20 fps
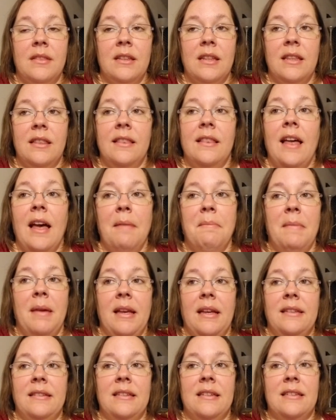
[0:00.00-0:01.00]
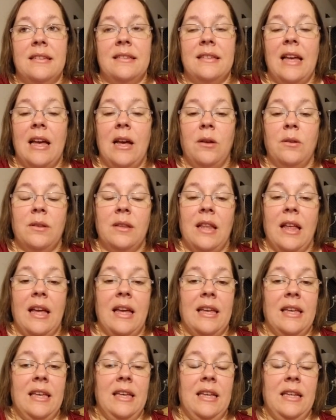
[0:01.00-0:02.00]
that makes it sound
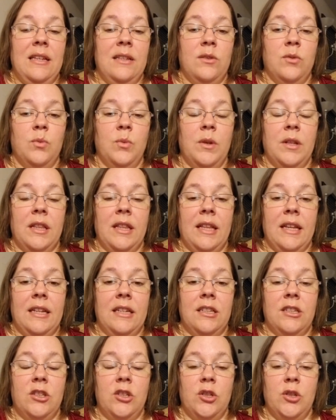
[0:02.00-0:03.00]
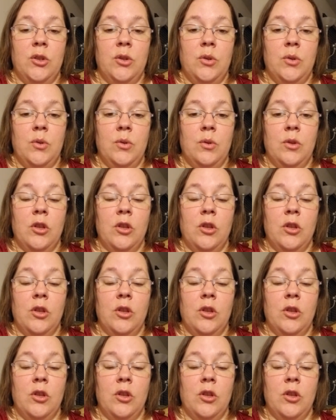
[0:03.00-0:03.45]
like he's willing to